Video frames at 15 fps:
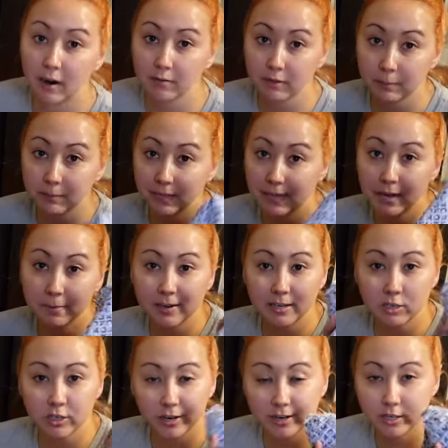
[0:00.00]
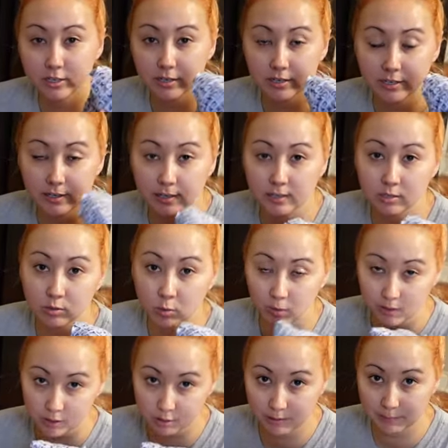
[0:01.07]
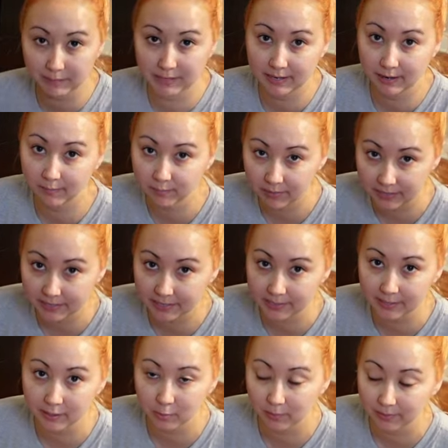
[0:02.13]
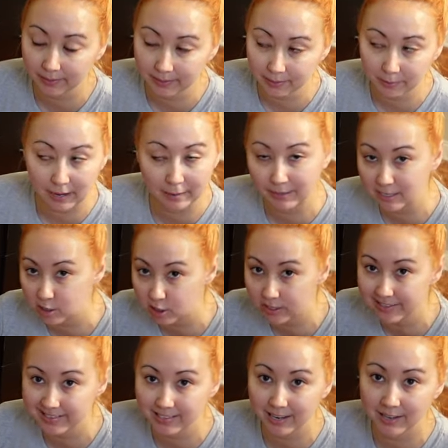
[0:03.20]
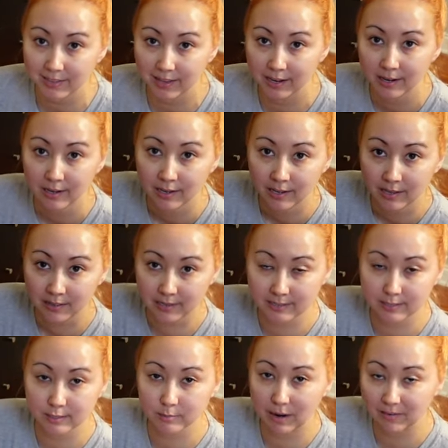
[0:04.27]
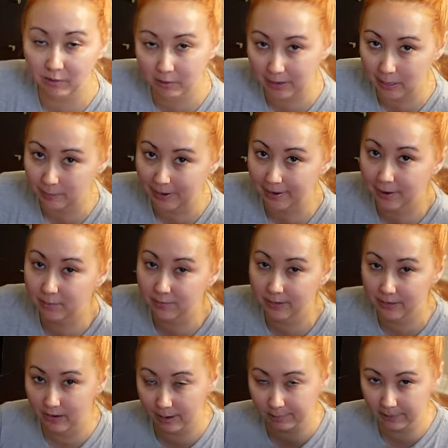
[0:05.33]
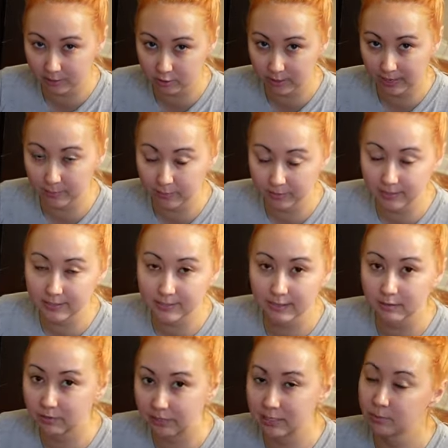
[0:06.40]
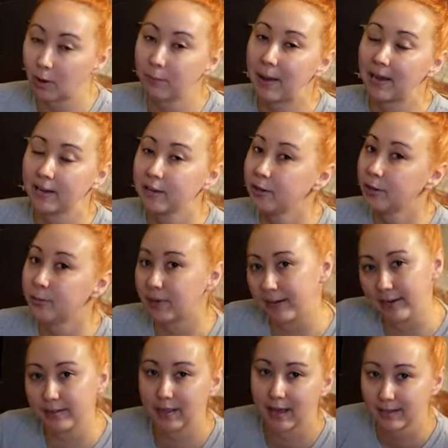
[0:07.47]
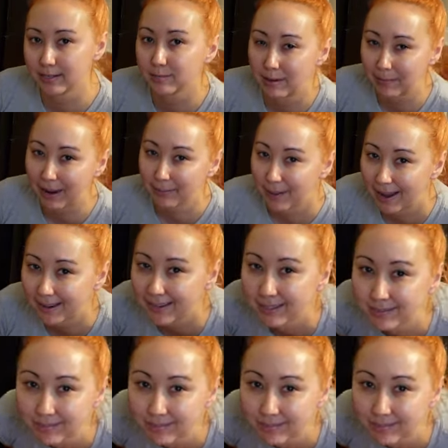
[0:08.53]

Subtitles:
off the plane, I'm gonna change into this skort so I can be comfy in Orlando out of my jeans, and then this is my Volcano Bay outfit. I'm gonna try to put these in a very small packing cube and get that into my backpack.